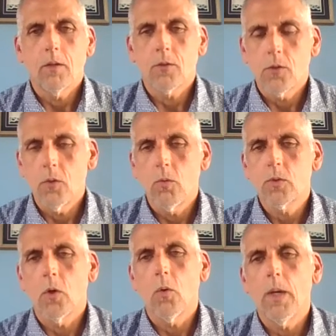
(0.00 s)
true
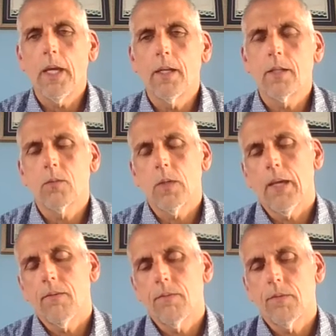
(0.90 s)
soil wetness. We
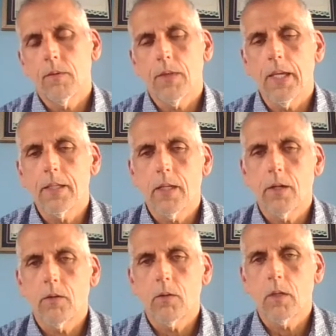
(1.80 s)
have things that
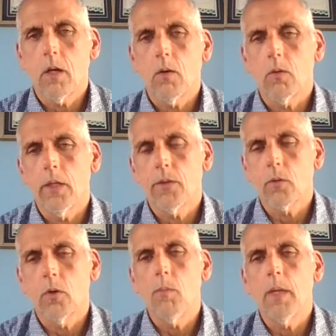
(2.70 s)
are called
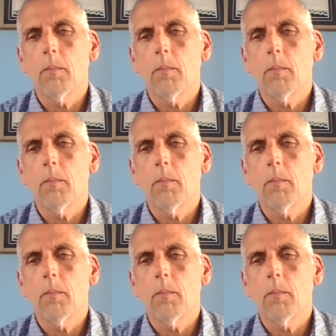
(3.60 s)
lithochromic,